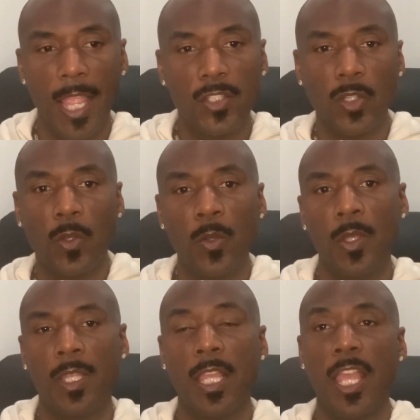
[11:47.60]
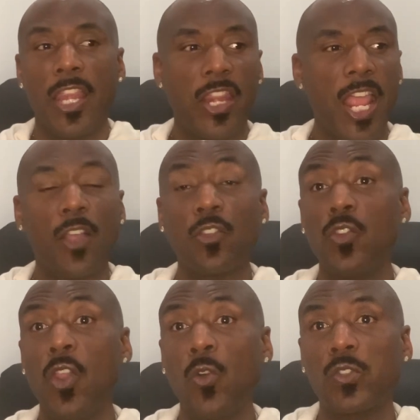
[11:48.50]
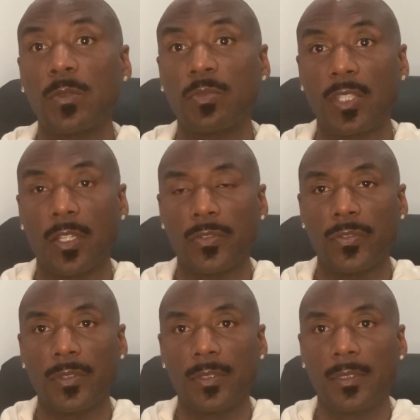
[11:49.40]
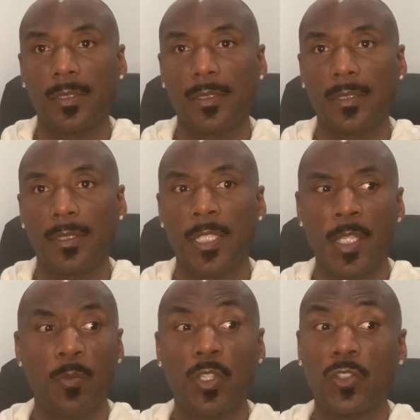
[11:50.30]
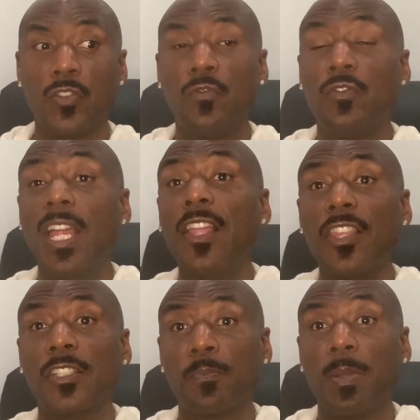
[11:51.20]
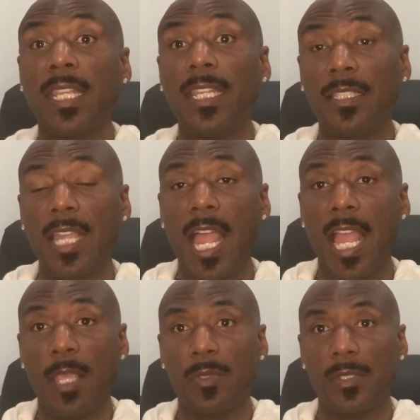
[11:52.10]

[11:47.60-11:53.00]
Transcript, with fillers: And so now you know some stuff because you've done this plenty of times.